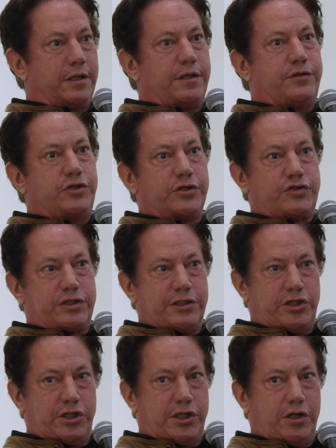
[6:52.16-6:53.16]
Just this
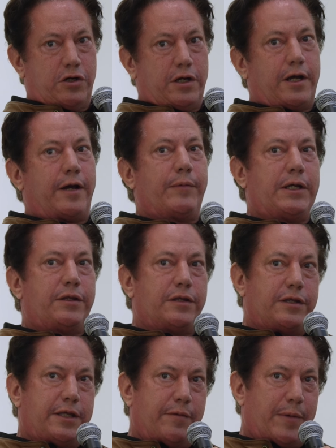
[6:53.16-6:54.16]
sheer, I
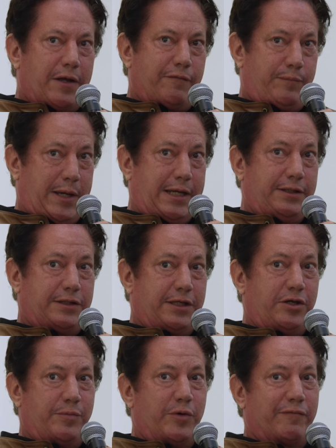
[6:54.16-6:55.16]
mean, the amount of paint that
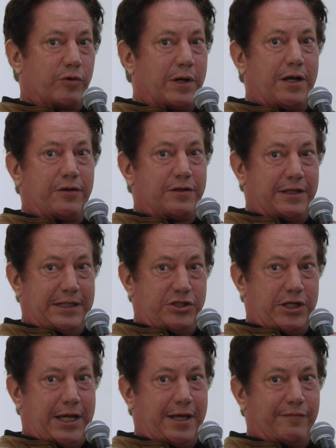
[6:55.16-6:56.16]
you move around on
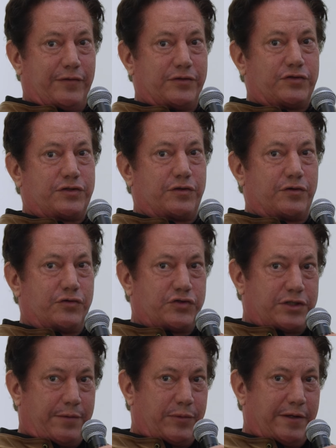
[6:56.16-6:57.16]
each canvas. There's
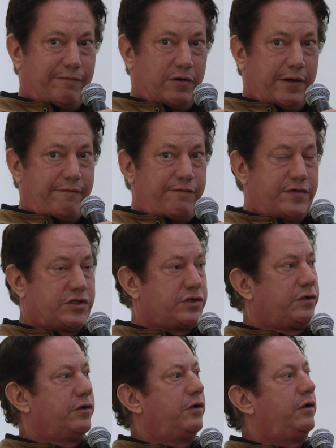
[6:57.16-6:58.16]
something very
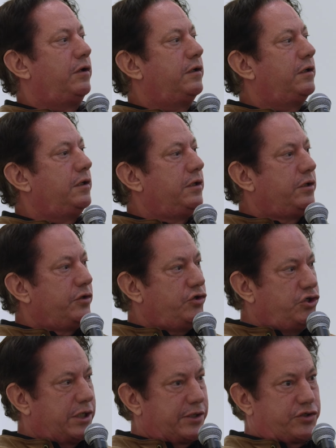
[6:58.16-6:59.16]
physical,
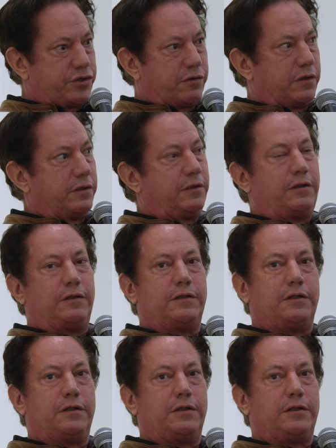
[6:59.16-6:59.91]
gestural.